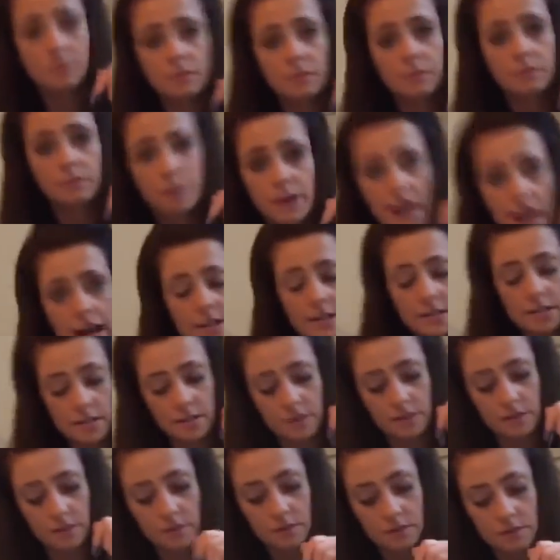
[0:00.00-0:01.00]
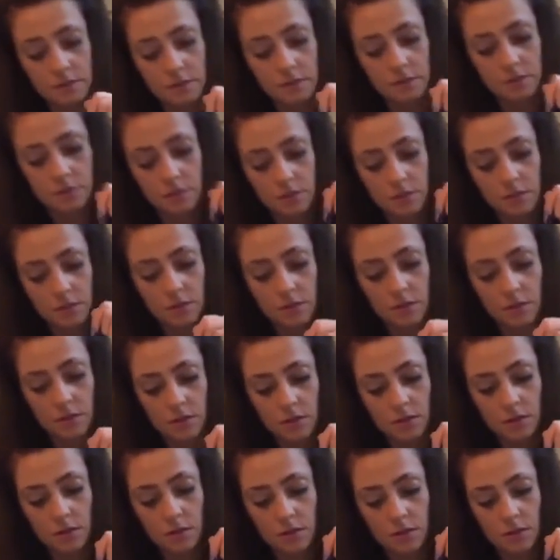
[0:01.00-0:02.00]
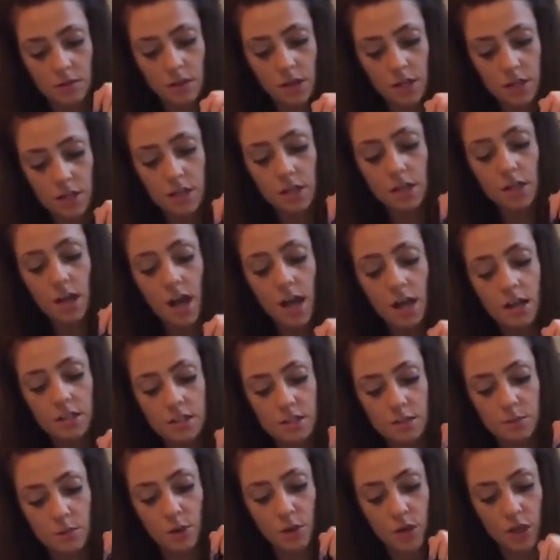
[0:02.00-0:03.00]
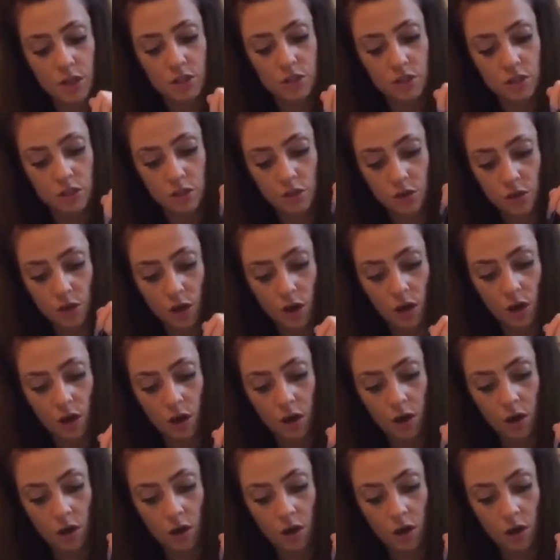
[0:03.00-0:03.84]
Brad. What? Are you going to answer my question or not?